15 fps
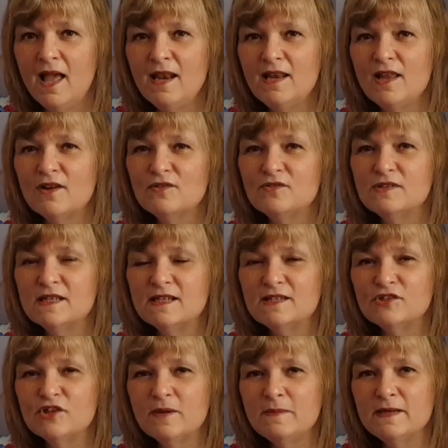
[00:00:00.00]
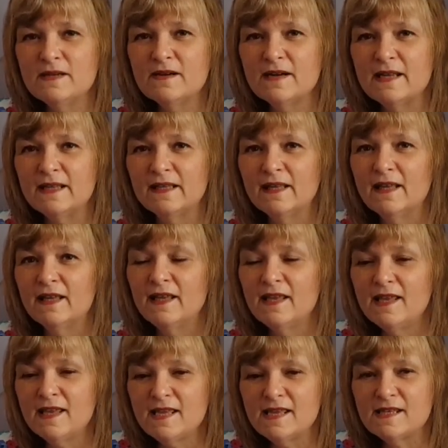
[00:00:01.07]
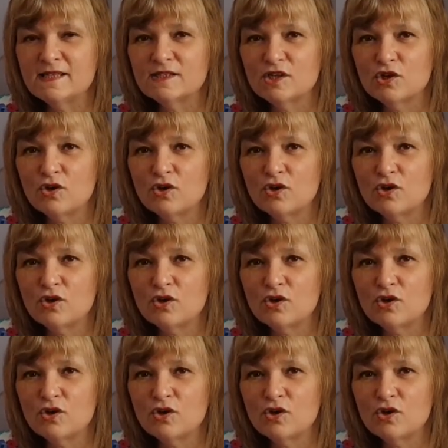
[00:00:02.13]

Hello, dear Gemini. Here is